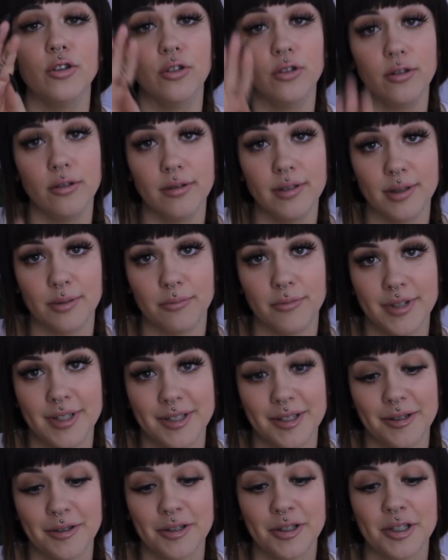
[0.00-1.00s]
do some
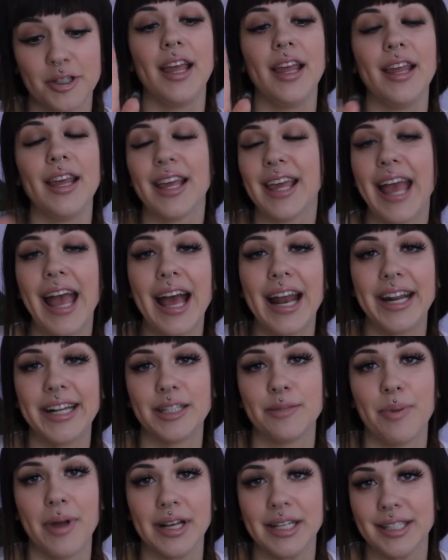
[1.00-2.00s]
research. You can't
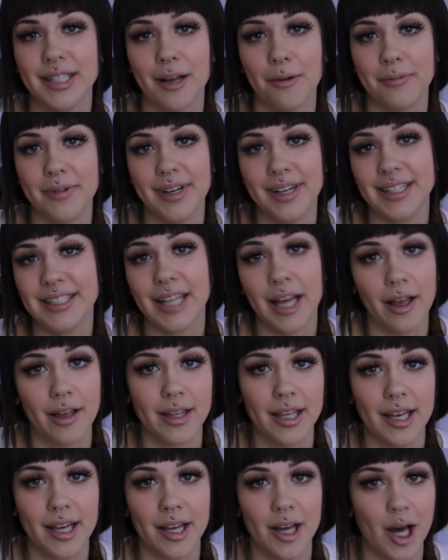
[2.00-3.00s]
expect someone to tell
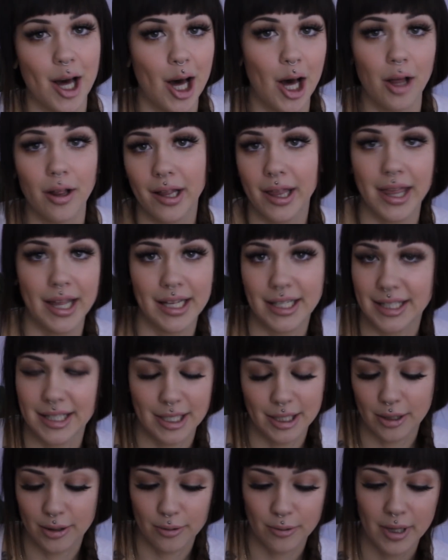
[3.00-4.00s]
you all the things to
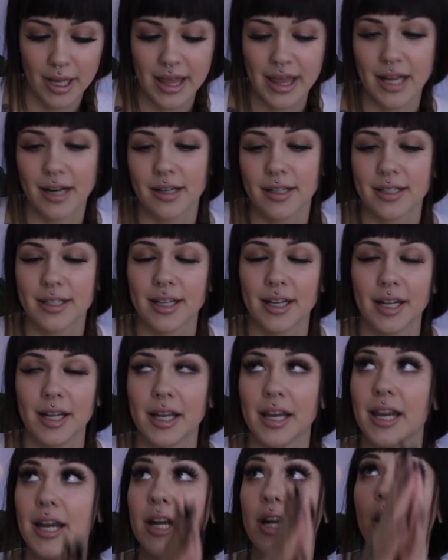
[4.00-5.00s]
do. There's,
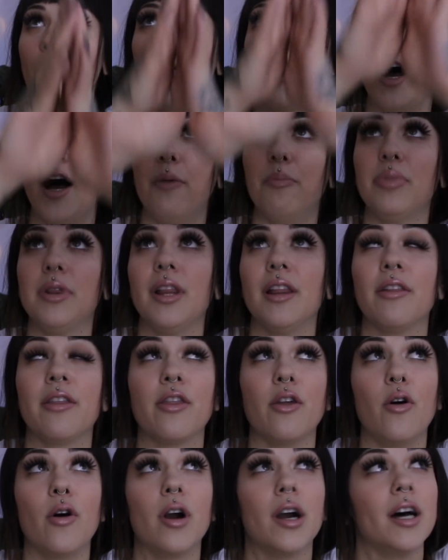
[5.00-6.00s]
you know, a
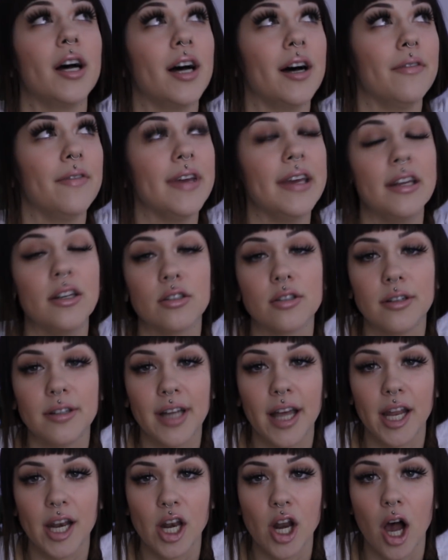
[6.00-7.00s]
plethora of
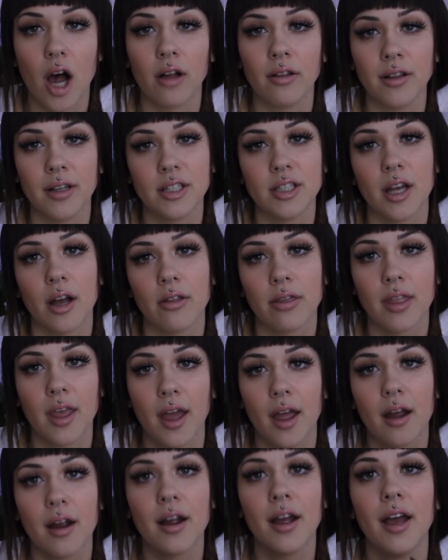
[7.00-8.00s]
internet knowledge out
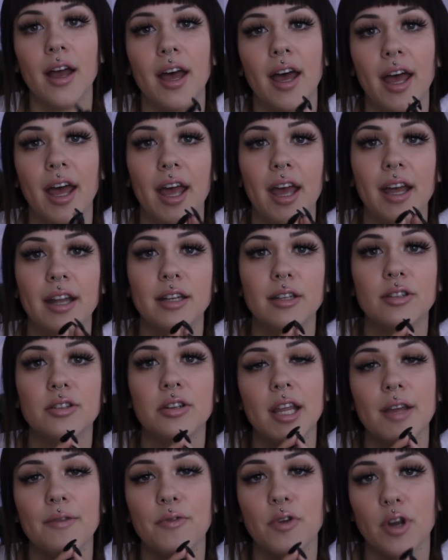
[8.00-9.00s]
there, and
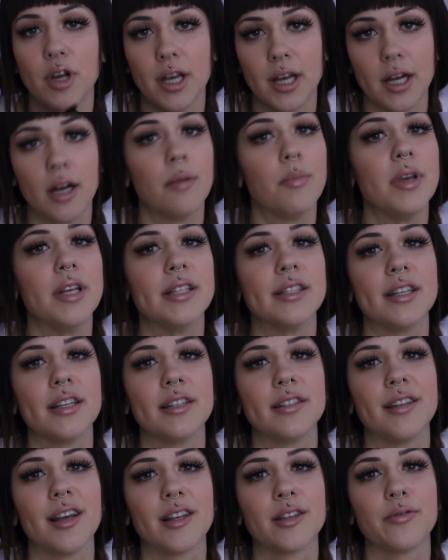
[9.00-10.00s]
if you're gonna be
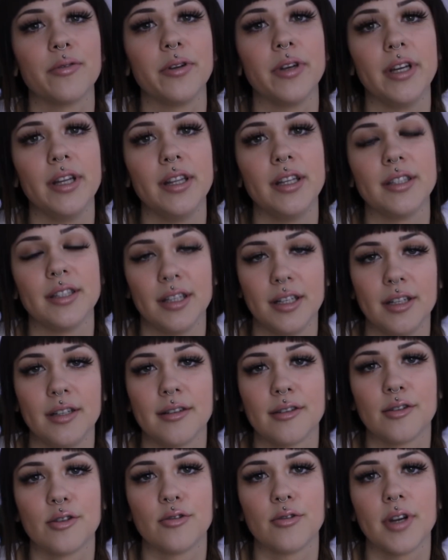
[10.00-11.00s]
successful in this
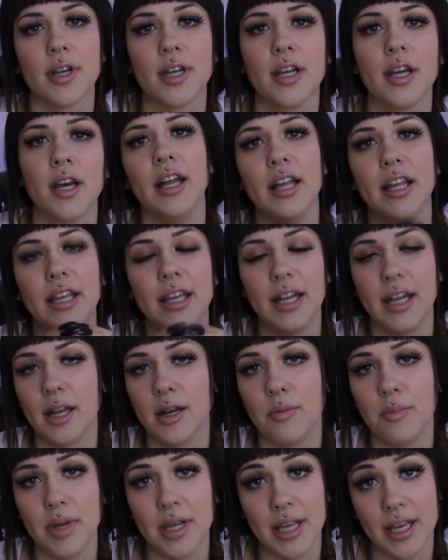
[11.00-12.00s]
industry, you need
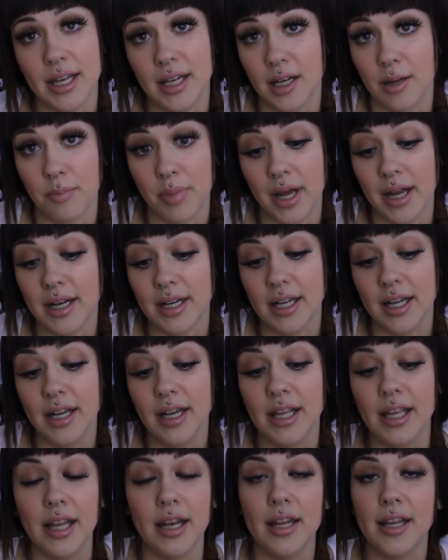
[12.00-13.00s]
to be independent,
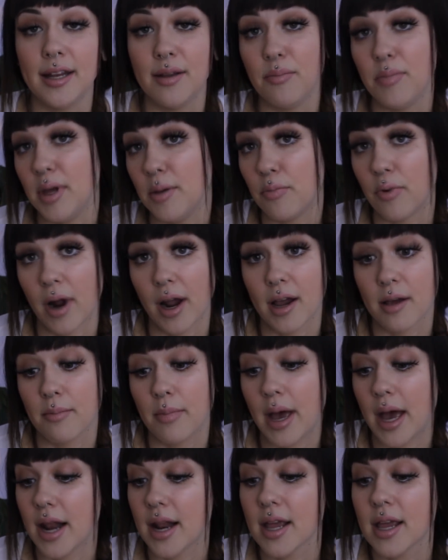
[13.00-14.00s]
you need to be
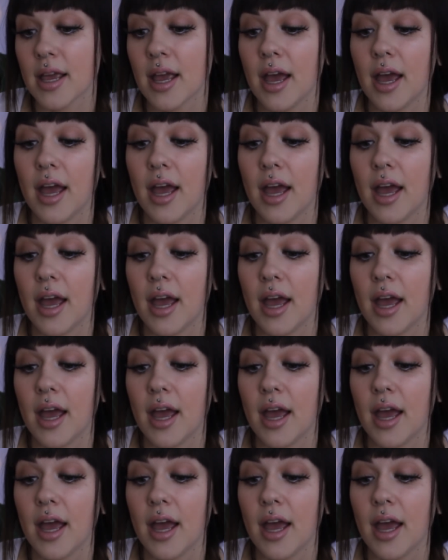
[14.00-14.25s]
pragmatic,